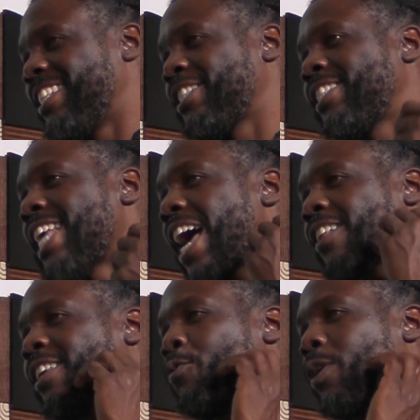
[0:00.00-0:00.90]
That's
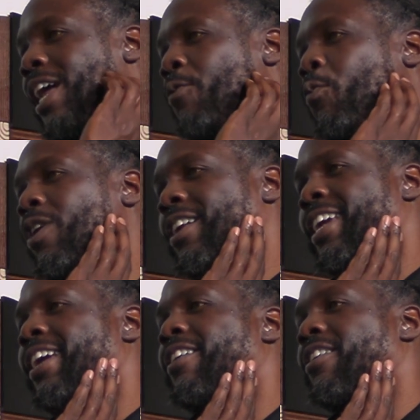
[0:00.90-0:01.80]
exactly what I want to
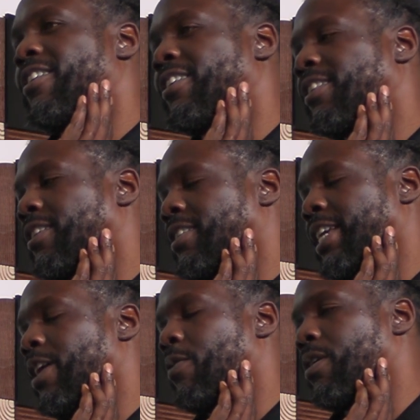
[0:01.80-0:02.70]
hear the
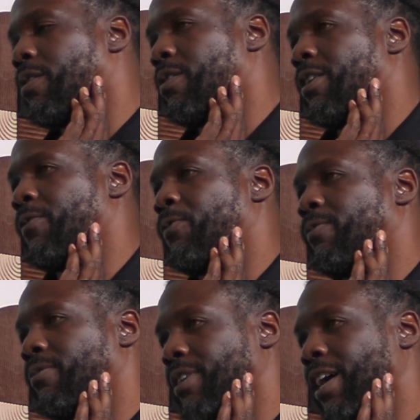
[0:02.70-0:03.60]
COO of
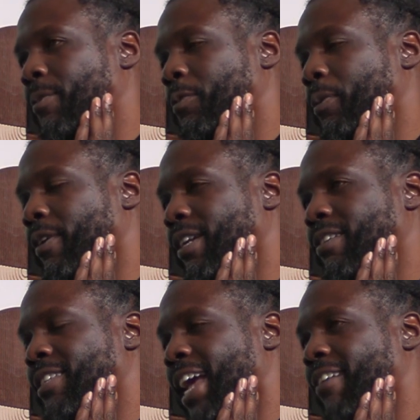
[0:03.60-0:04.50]
CommonSpirit
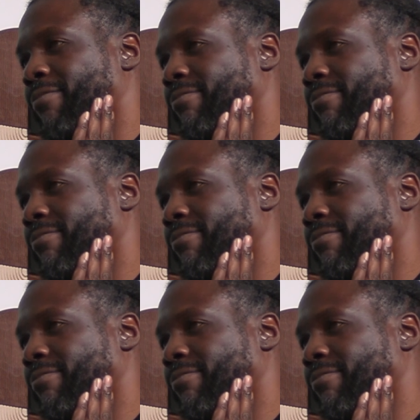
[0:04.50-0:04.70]
say.